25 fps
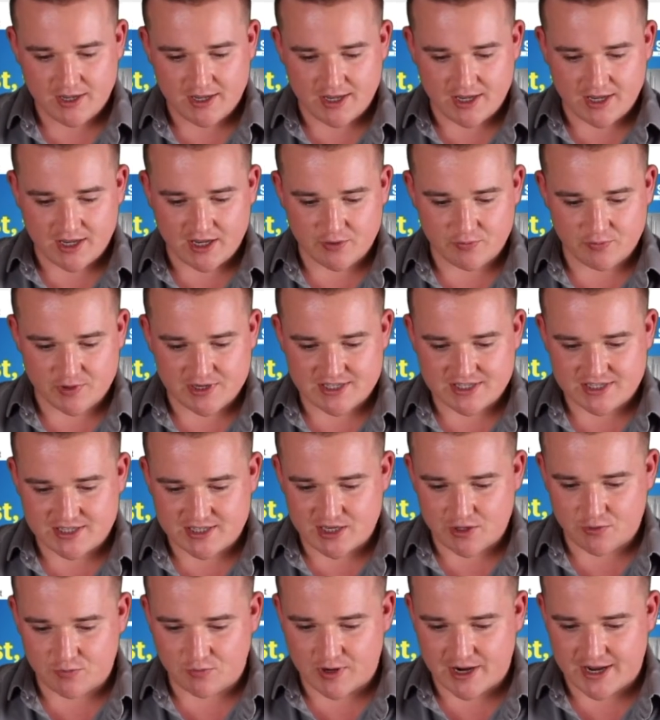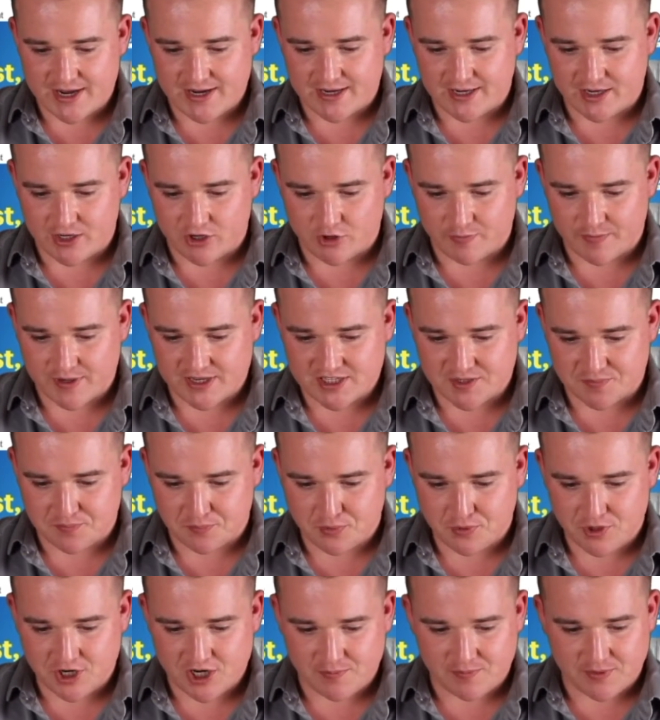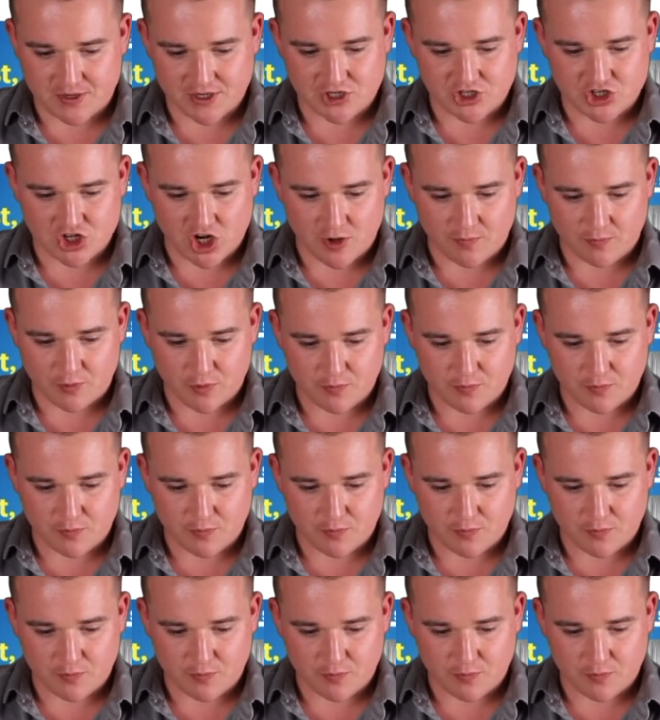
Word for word: And we see right here, it makes a pretty big jump.